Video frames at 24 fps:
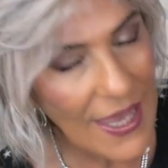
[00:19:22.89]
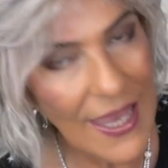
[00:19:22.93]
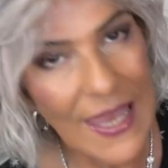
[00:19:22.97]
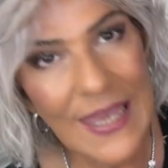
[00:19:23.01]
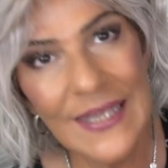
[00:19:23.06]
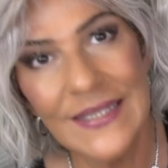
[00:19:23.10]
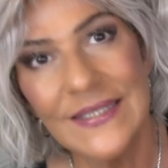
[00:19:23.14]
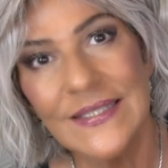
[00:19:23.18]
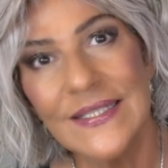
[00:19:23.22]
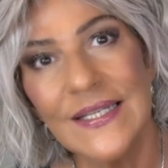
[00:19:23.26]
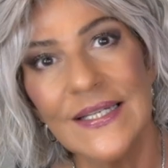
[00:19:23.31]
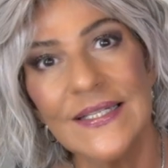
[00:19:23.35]

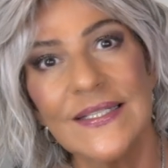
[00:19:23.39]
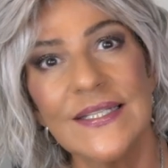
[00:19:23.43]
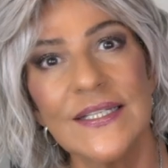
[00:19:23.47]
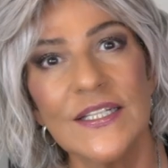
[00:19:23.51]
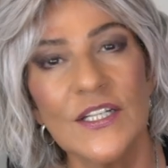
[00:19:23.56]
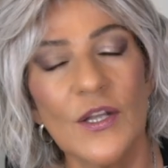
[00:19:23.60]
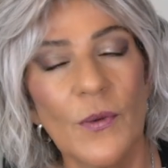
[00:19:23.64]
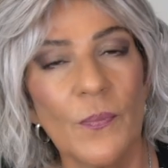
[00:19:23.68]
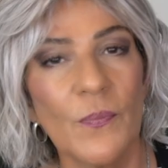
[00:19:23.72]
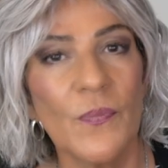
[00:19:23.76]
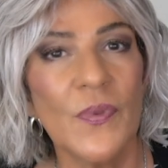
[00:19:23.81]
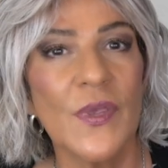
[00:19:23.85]
It doesn't
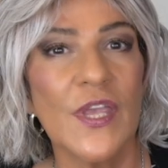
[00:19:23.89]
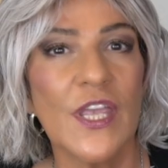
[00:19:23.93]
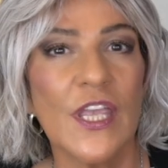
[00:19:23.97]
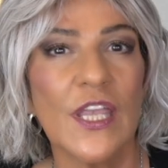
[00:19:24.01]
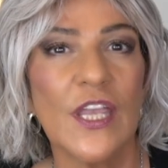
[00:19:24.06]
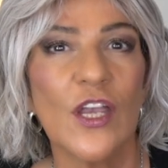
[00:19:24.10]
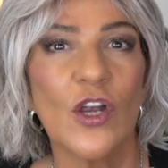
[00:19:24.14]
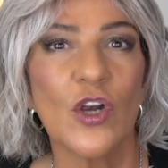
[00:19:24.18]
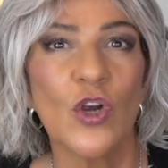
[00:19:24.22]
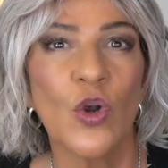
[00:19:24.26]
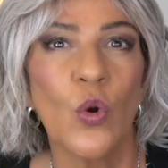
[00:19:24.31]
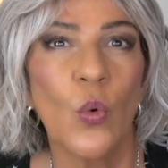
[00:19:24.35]

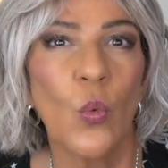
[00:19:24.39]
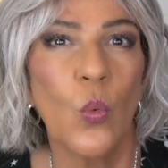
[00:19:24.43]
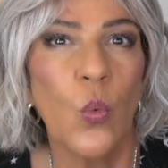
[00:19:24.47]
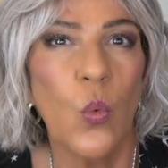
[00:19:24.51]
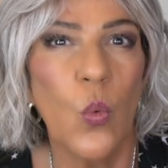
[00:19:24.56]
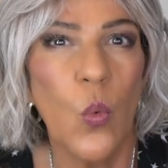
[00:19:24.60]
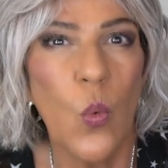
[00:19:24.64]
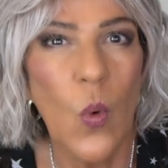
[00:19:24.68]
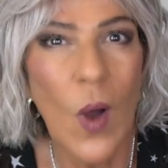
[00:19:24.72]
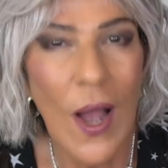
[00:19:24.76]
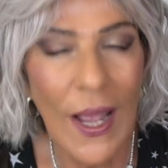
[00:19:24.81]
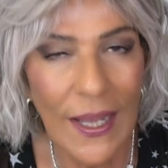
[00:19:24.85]
appear
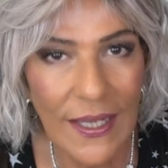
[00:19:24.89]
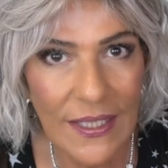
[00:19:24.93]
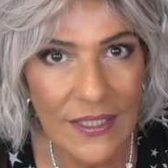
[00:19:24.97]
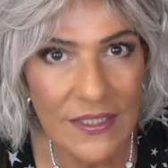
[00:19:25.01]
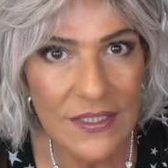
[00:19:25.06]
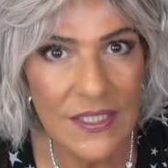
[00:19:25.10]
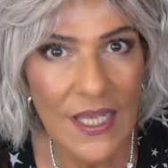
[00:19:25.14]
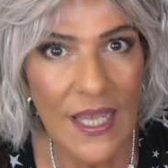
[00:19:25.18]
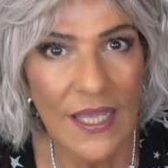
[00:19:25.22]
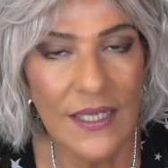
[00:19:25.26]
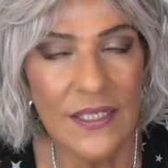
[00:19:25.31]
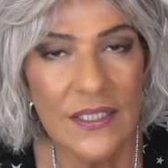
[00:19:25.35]

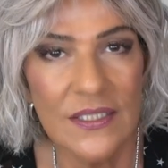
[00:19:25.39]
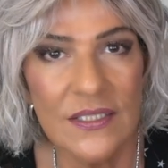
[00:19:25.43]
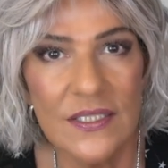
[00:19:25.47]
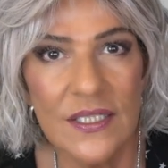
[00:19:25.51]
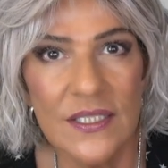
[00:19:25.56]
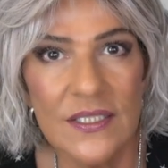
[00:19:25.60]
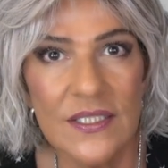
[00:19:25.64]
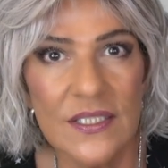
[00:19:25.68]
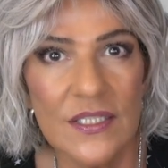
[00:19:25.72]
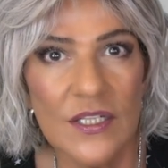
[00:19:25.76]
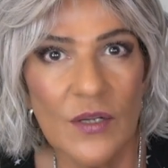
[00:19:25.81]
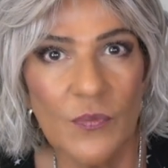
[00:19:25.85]
white, and it
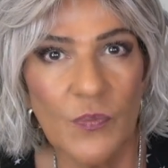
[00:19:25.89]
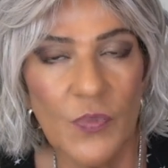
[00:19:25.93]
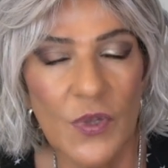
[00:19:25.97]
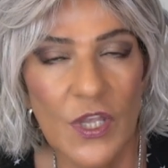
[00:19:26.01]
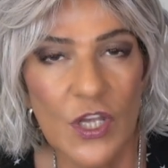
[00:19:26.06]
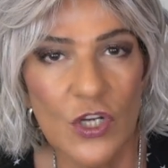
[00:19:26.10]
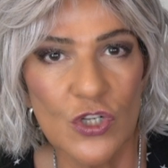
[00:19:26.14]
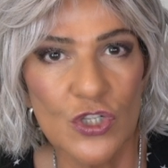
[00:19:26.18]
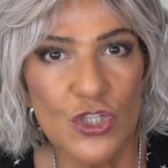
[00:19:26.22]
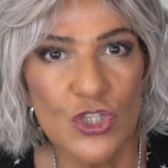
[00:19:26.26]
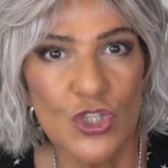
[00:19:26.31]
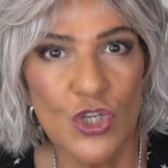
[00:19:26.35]
doesn't
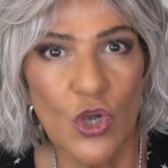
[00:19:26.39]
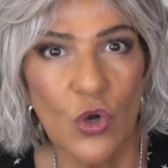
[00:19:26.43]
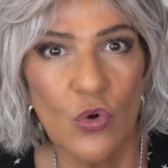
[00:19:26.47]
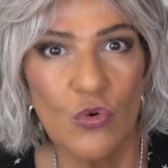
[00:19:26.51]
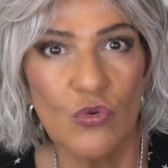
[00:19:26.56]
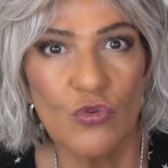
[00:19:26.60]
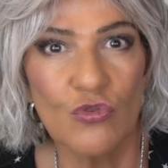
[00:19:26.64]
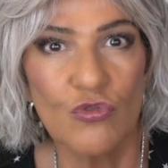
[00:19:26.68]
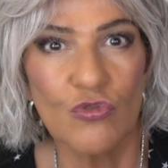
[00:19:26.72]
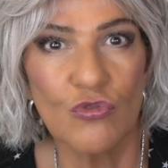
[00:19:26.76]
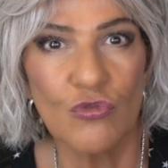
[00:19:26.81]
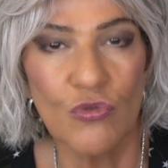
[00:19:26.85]
appear
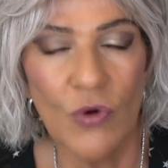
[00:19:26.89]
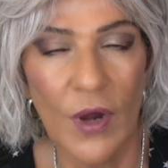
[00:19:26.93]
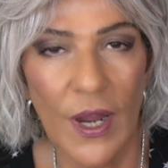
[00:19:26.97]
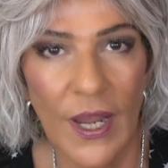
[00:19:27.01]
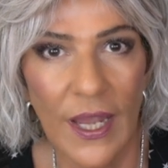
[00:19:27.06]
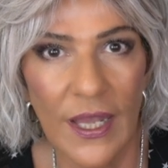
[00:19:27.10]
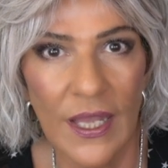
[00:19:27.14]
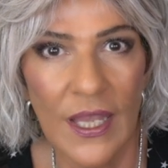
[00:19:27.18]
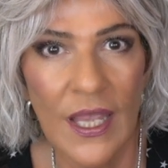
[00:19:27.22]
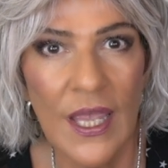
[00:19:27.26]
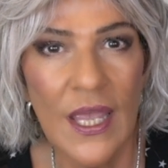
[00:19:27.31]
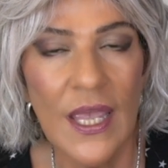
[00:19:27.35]
so
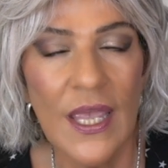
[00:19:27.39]
gray.